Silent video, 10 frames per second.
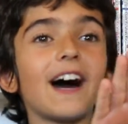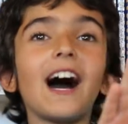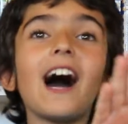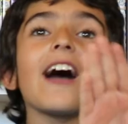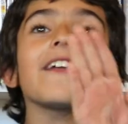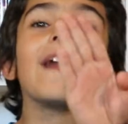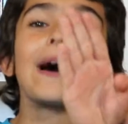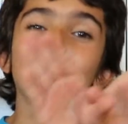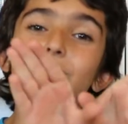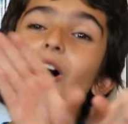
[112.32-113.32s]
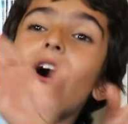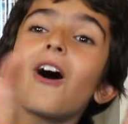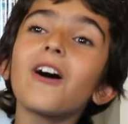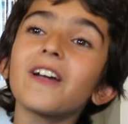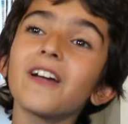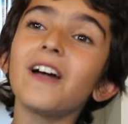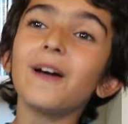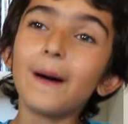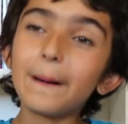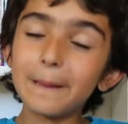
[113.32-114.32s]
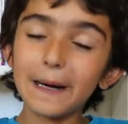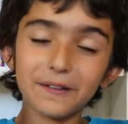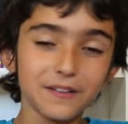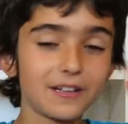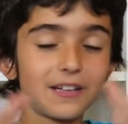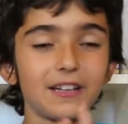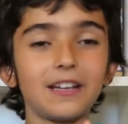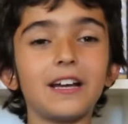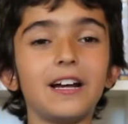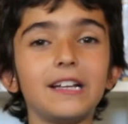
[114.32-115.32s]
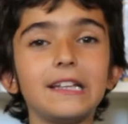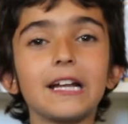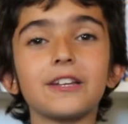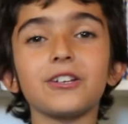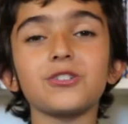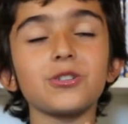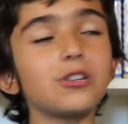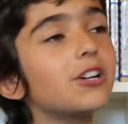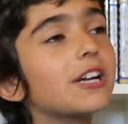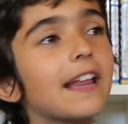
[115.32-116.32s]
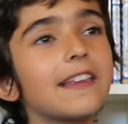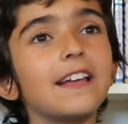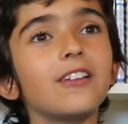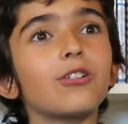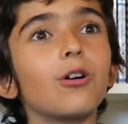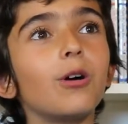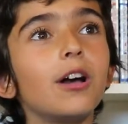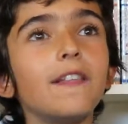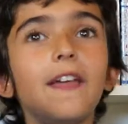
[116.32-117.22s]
I now talk about that you should look at the intro,